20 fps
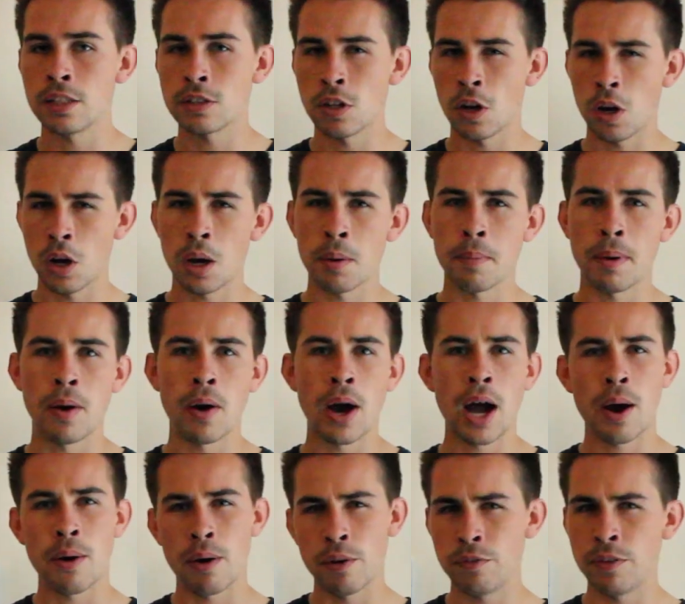and talk about
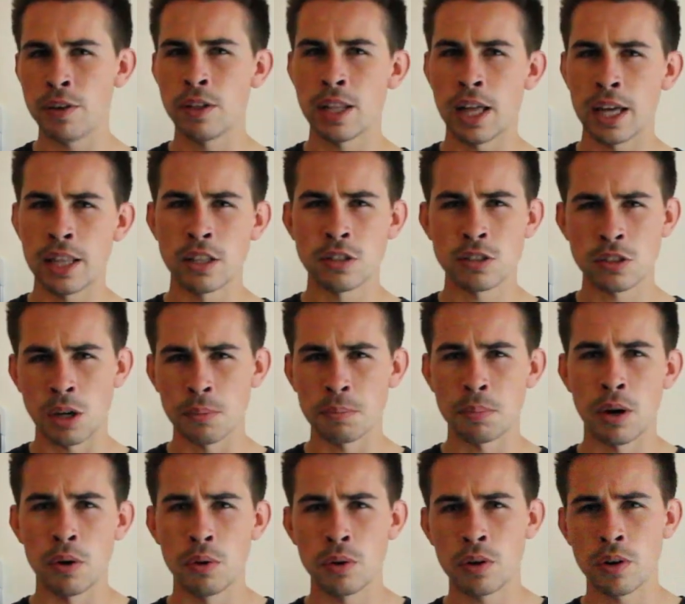how I feel like the
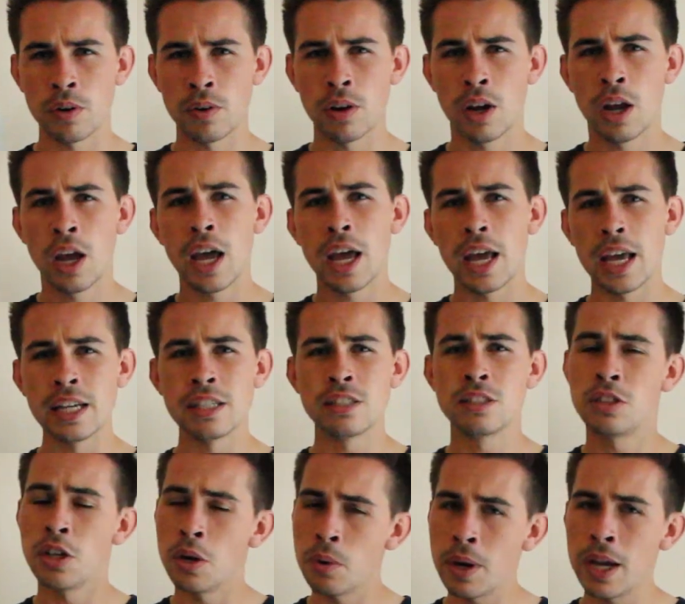stockbroker is
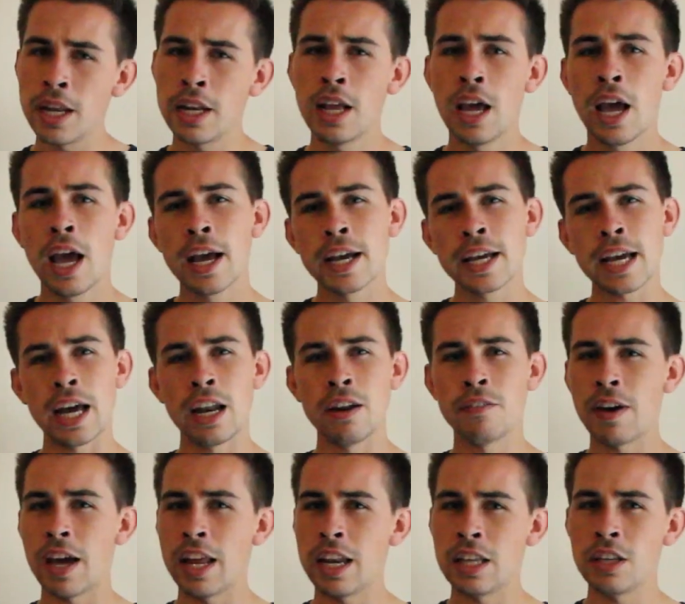doing, kind
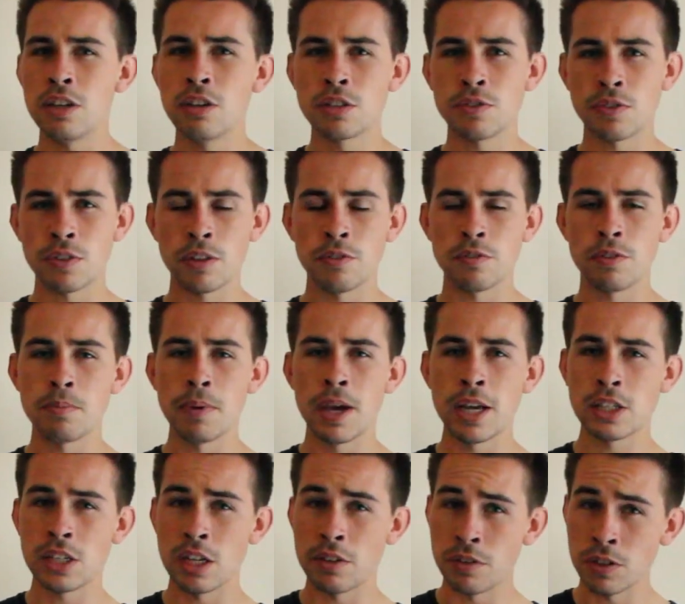of any useful
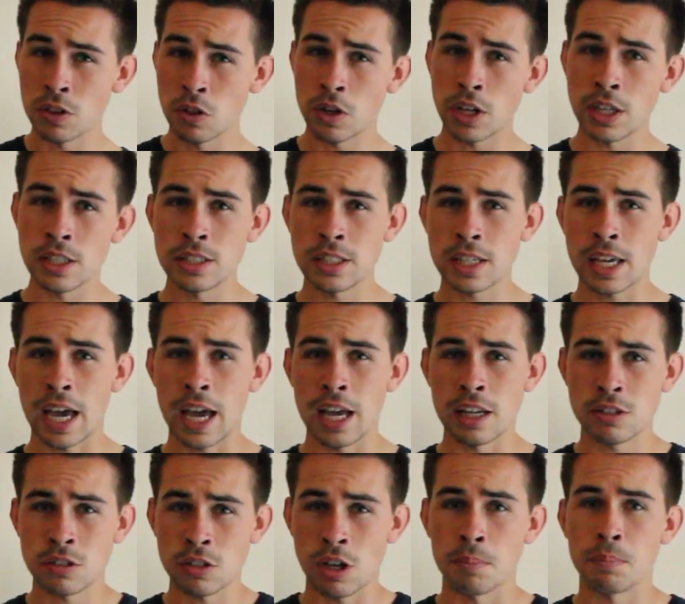information if you're looking to get
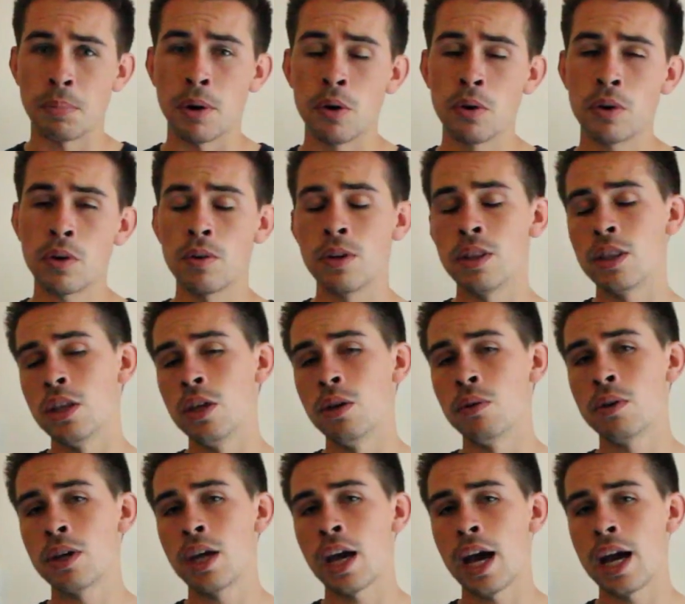a stockbroker in
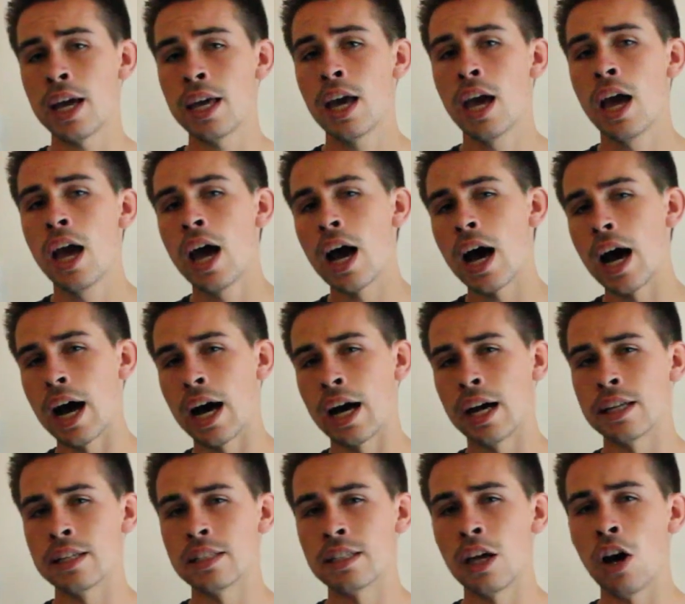the UK,
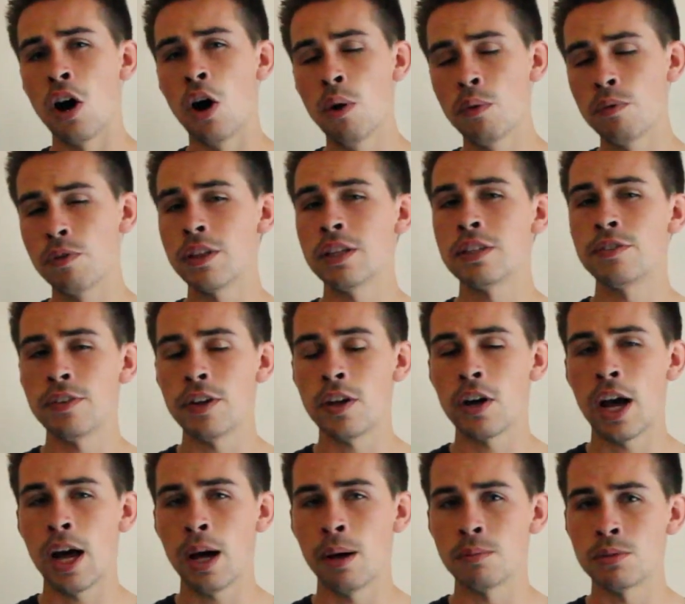and hopefully this
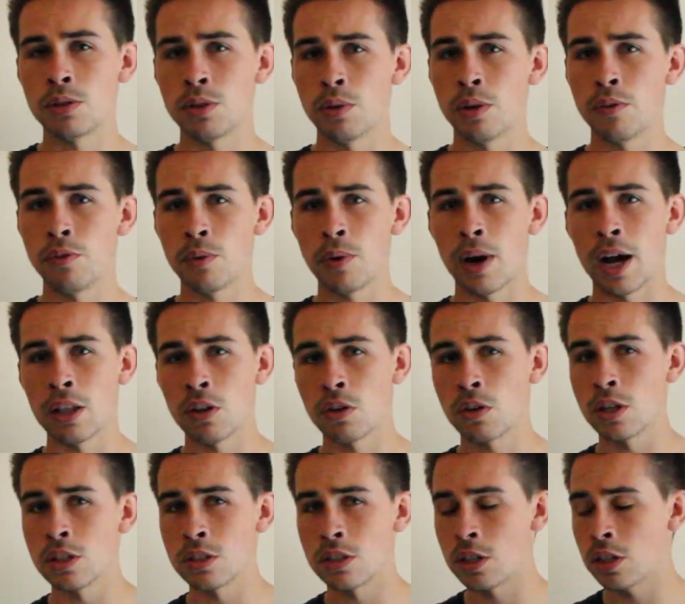video helps you if you are
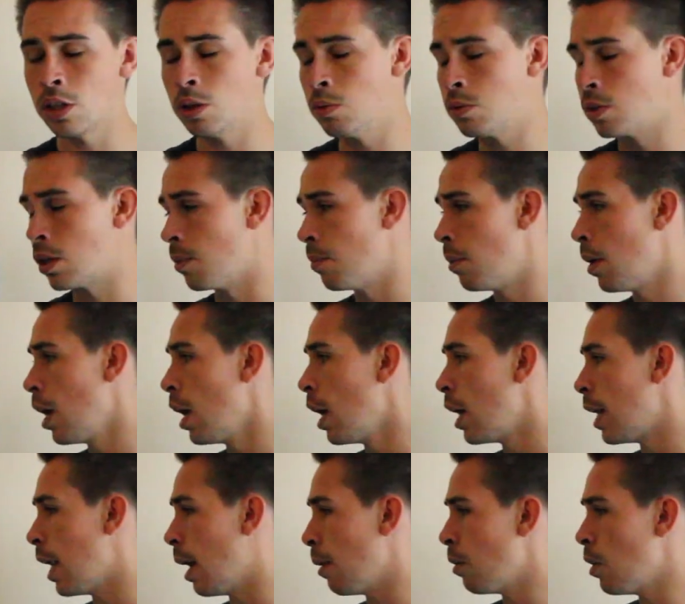looking to use them.
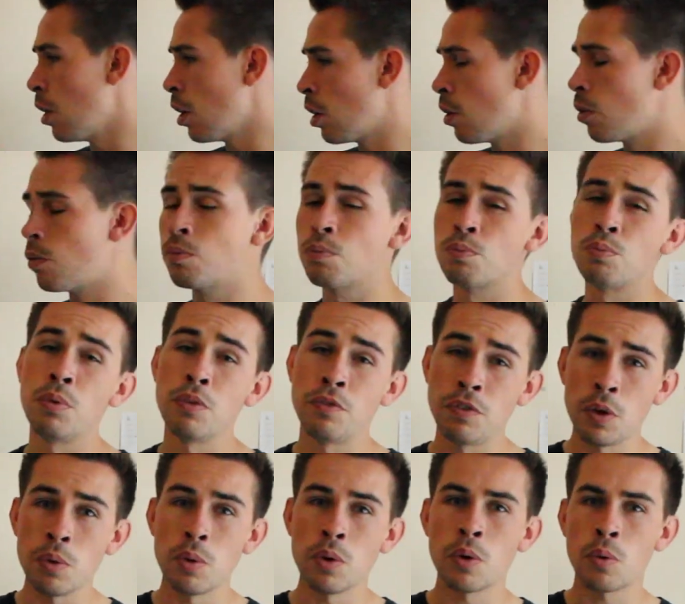Now I'm going to
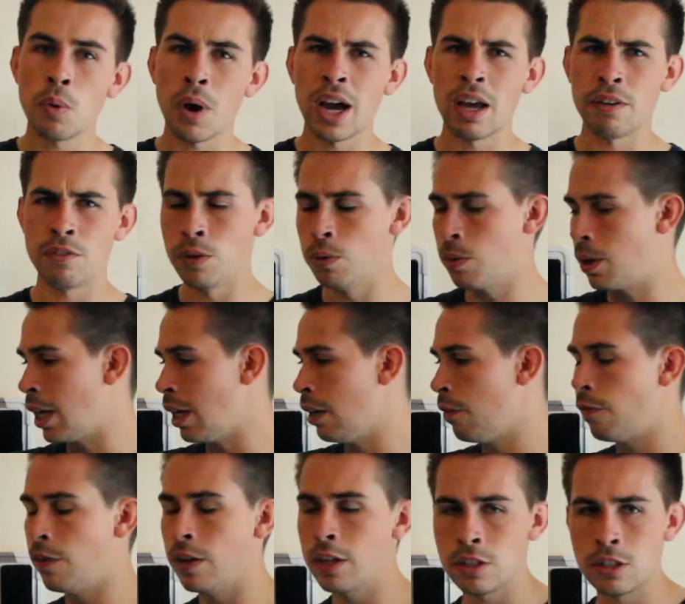review quite a few key
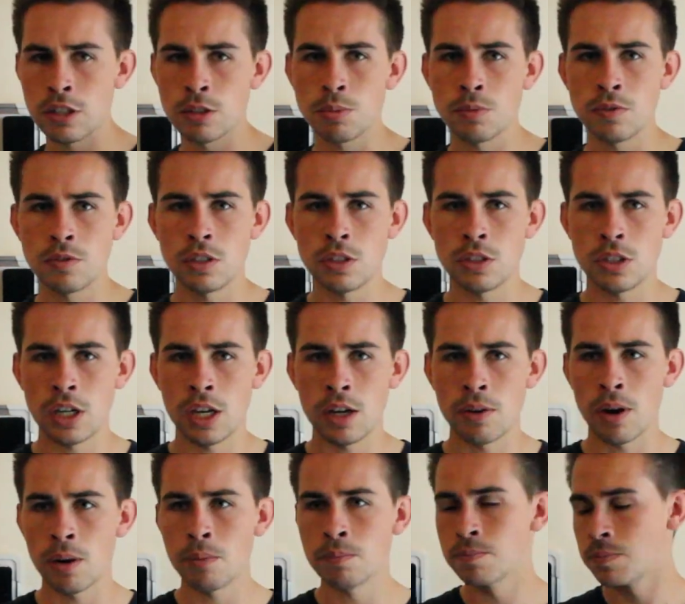features with
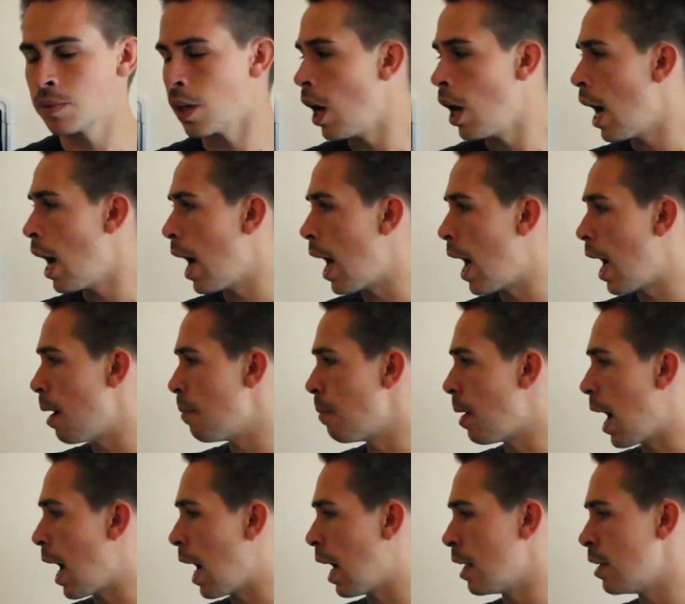Degiro.
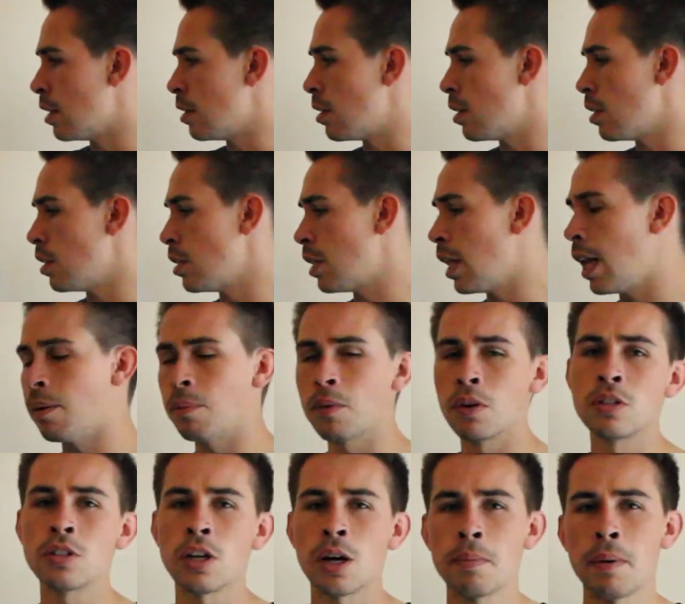And then I'm
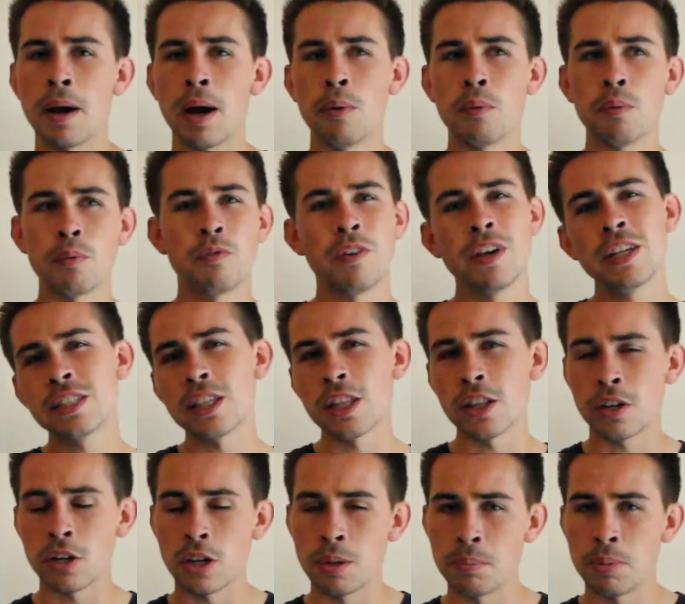going to talk about things that
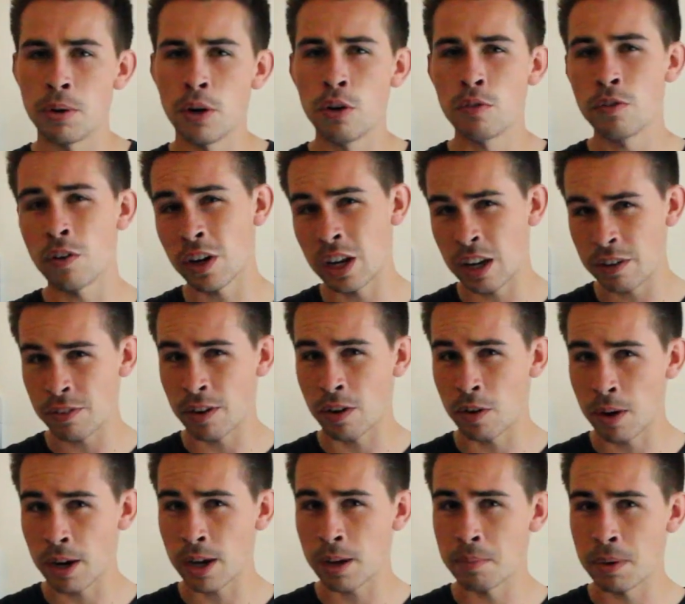they could improve on if I
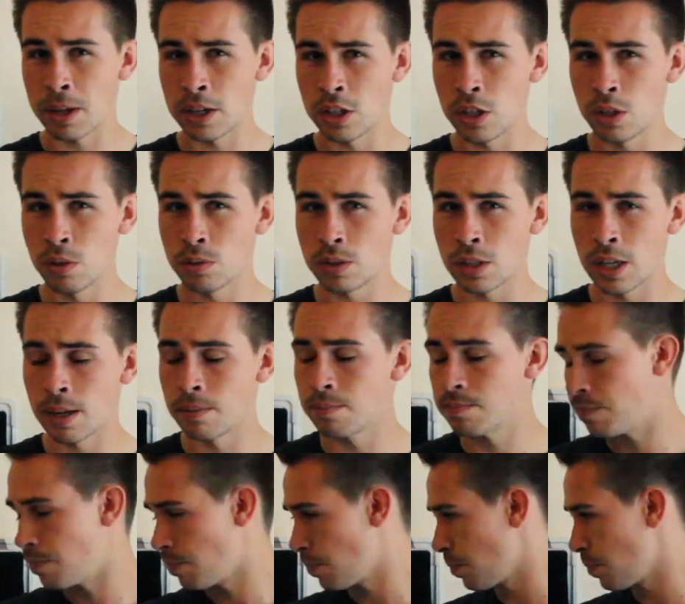recommend using it.